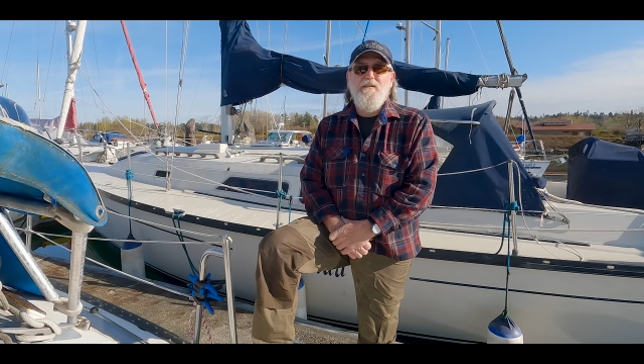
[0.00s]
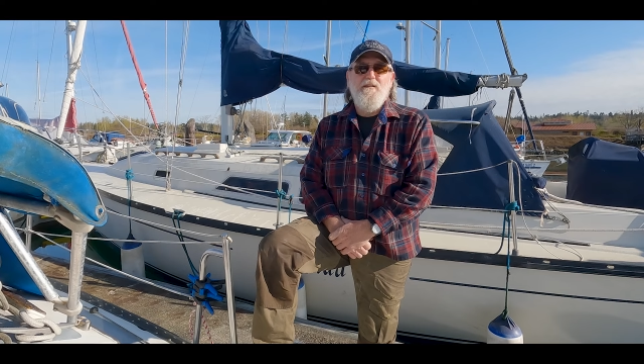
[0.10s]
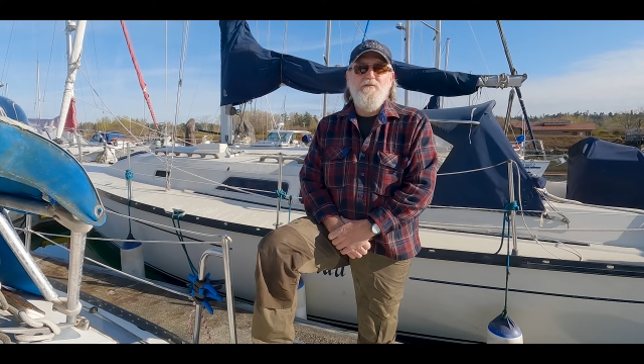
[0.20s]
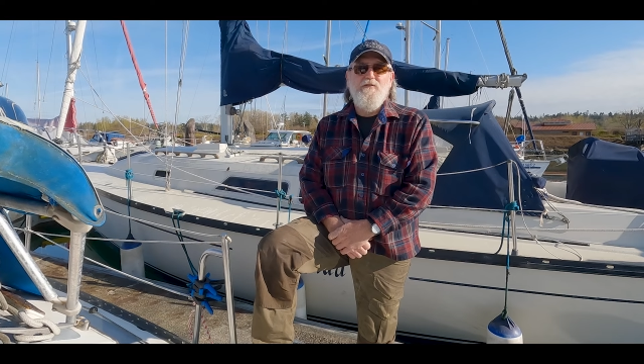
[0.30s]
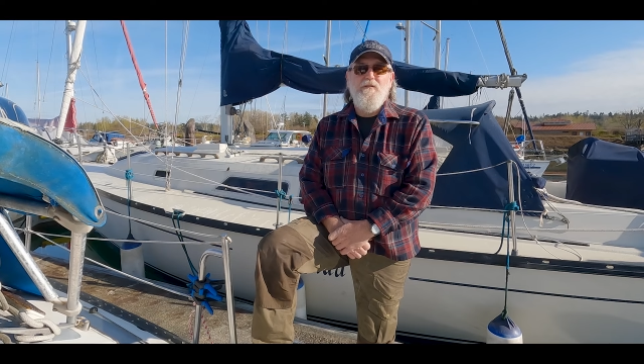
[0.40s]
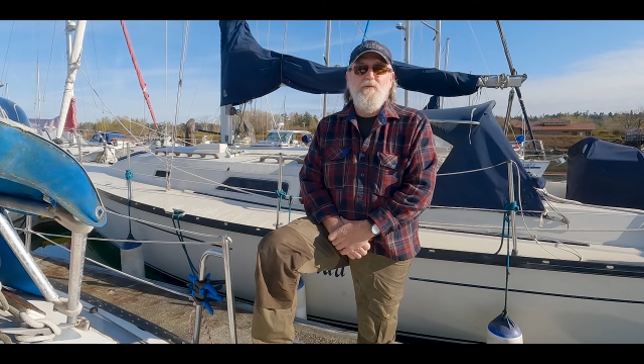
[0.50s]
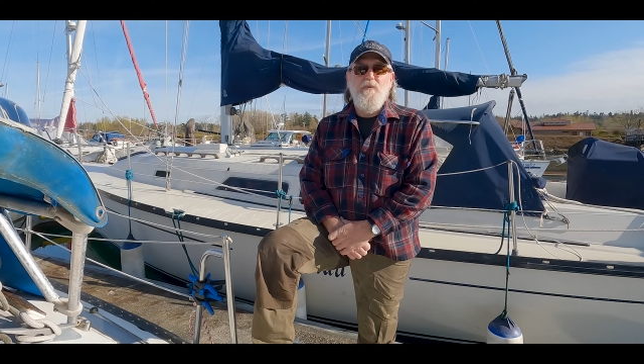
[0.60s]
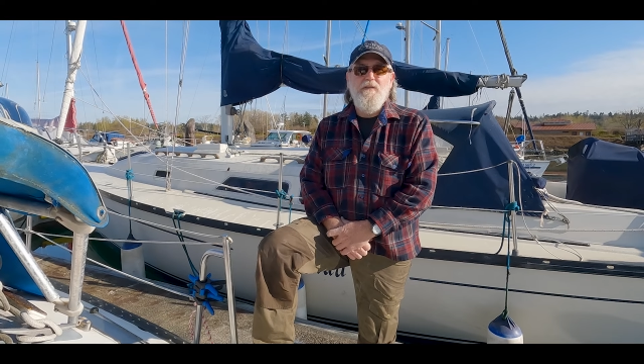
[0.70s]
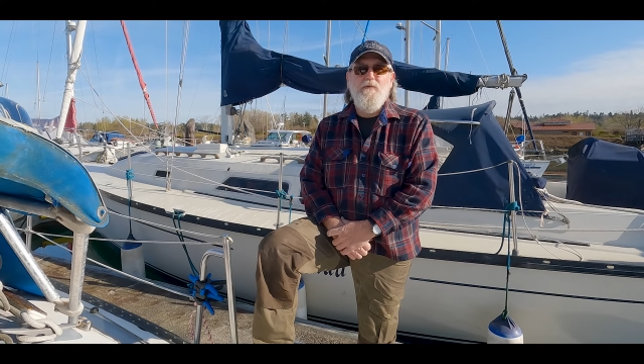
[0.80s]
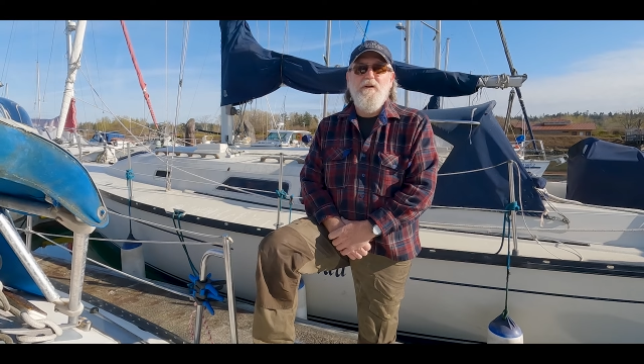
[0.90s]
pay attention to the
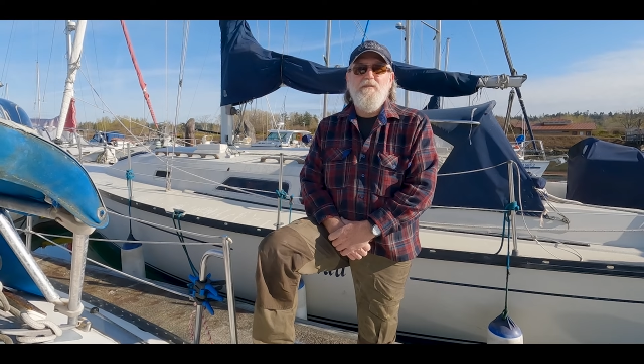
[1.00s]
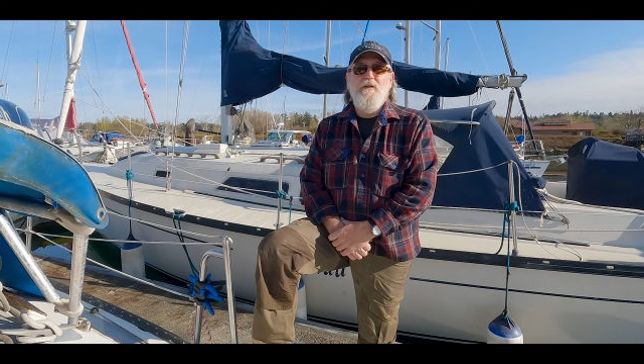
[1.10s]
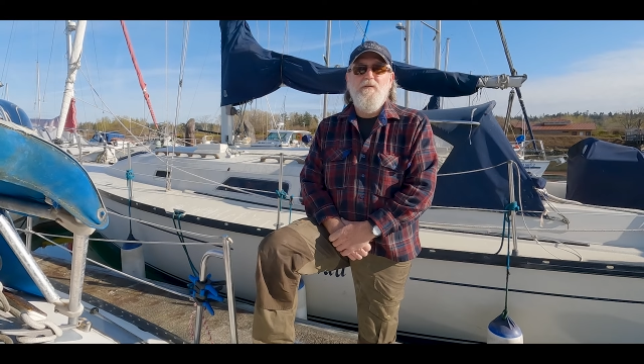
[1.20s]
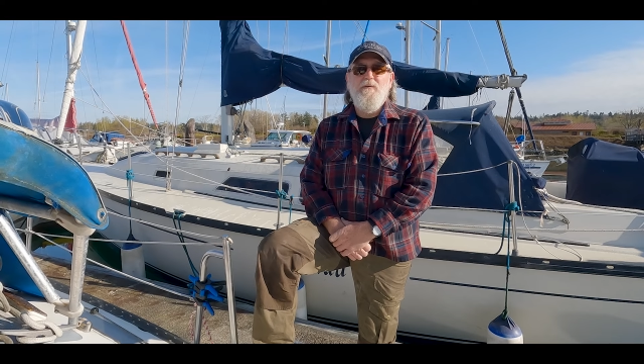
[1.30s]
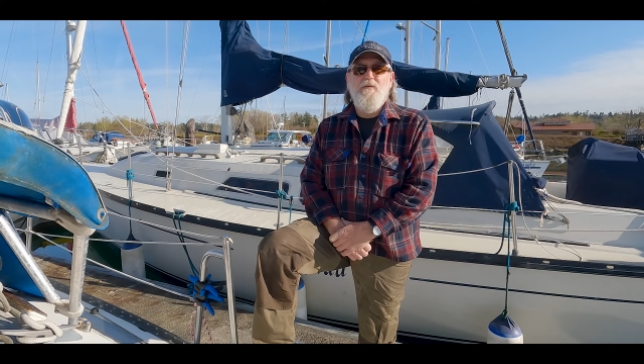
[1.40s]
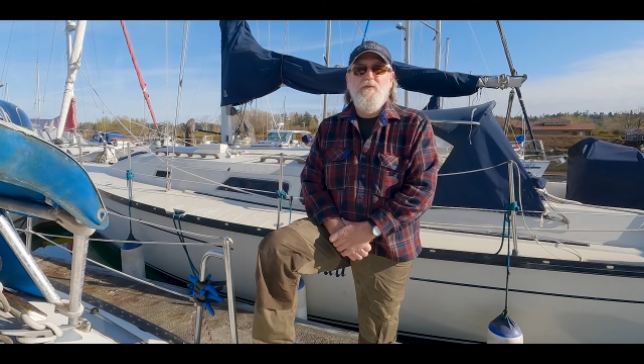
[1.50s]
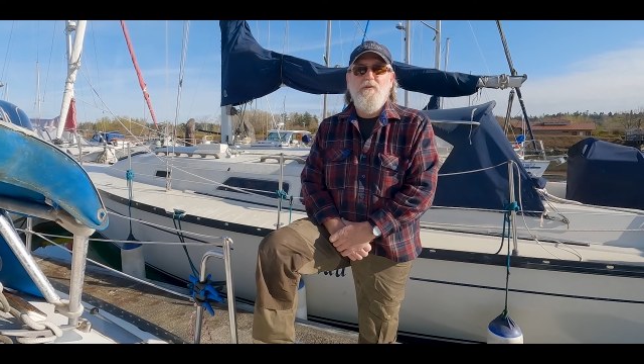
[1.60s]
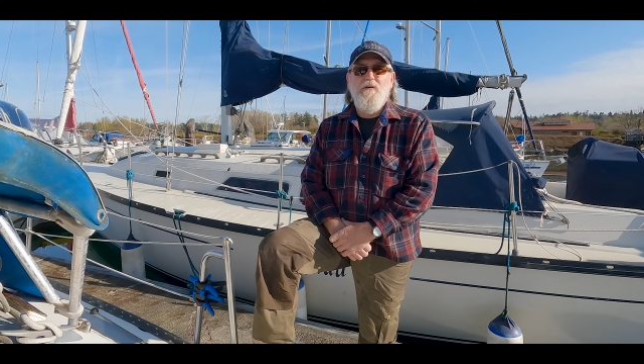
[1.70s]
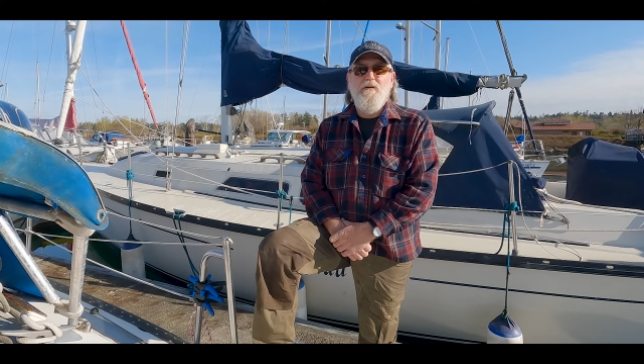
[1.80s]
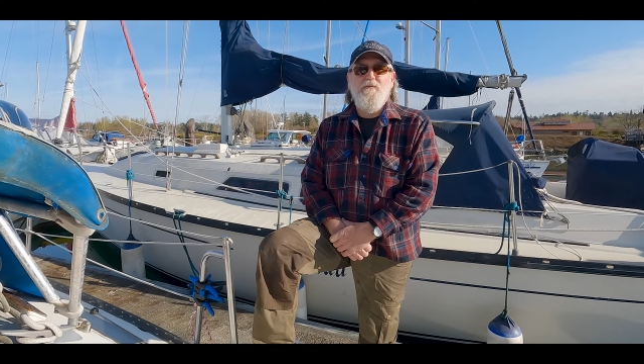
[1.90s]
weather window,
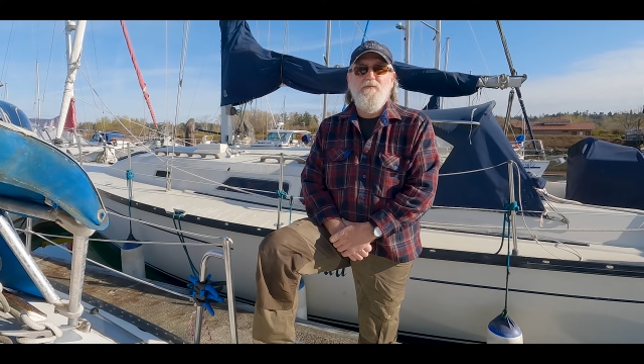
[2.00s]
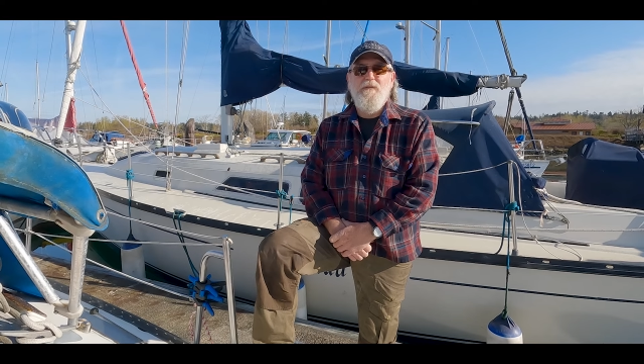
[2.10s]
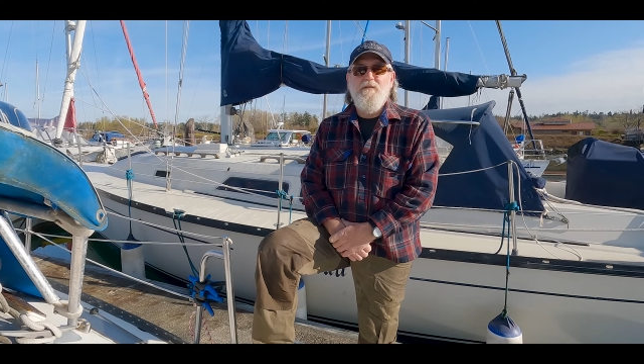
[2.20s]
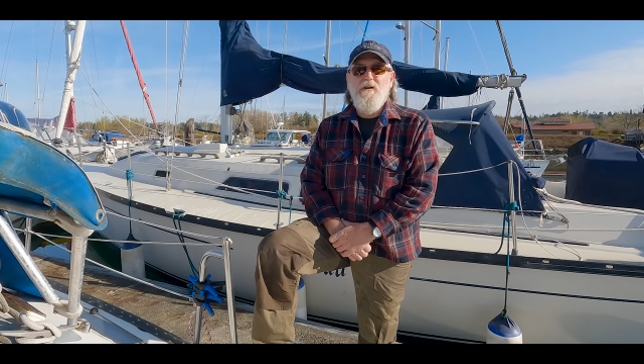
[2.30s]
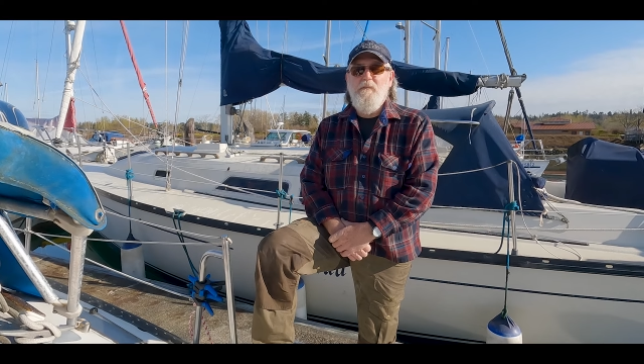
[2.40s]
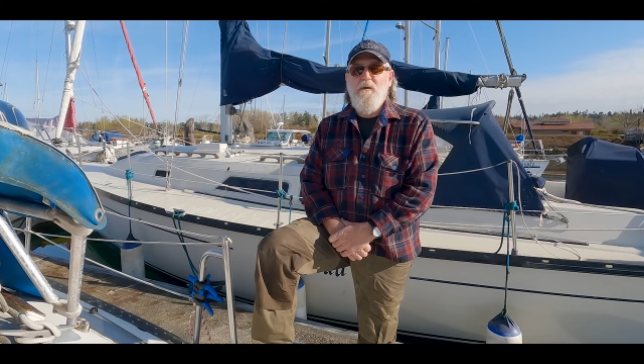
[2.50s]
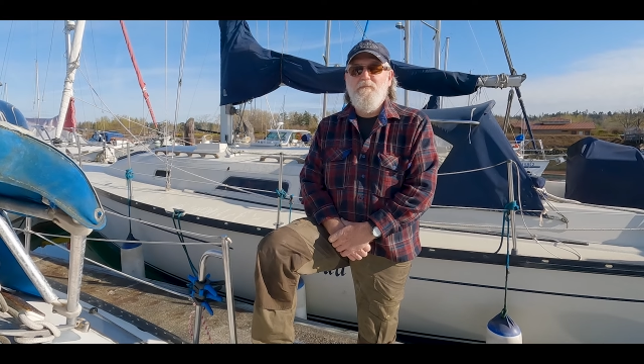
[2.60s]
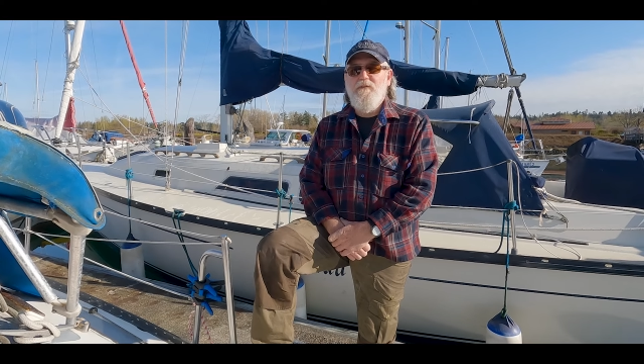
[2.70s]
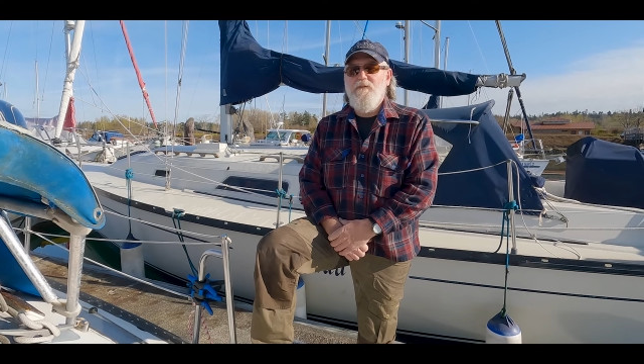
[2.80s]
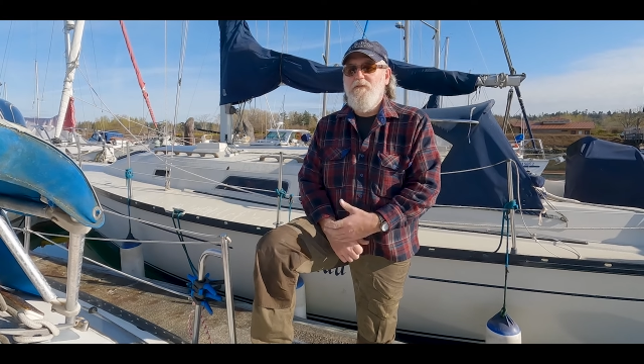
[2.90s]
or they'll come
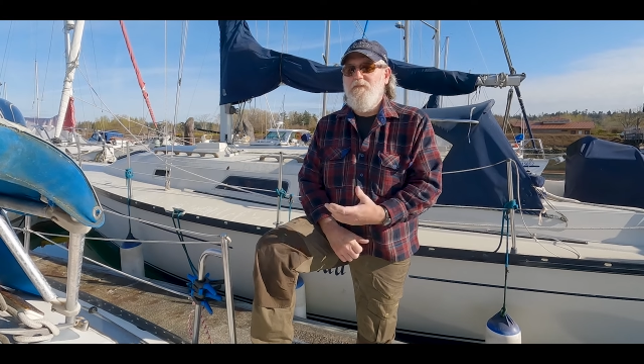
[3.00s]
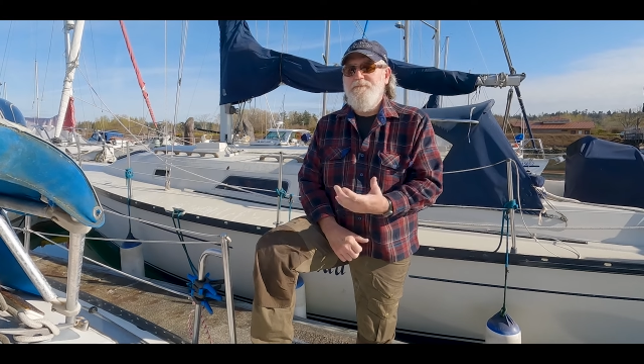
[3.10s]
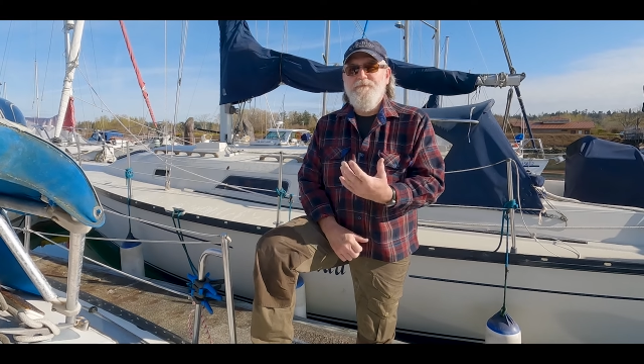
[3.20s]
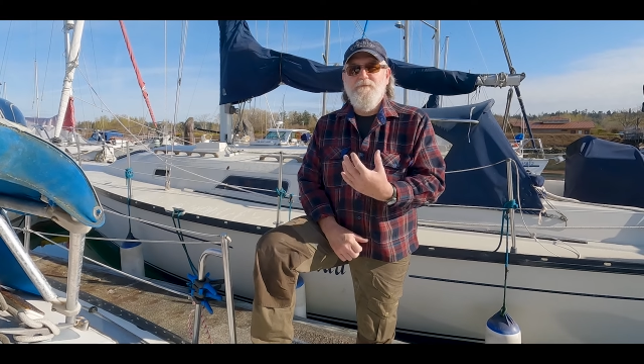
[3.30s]
up to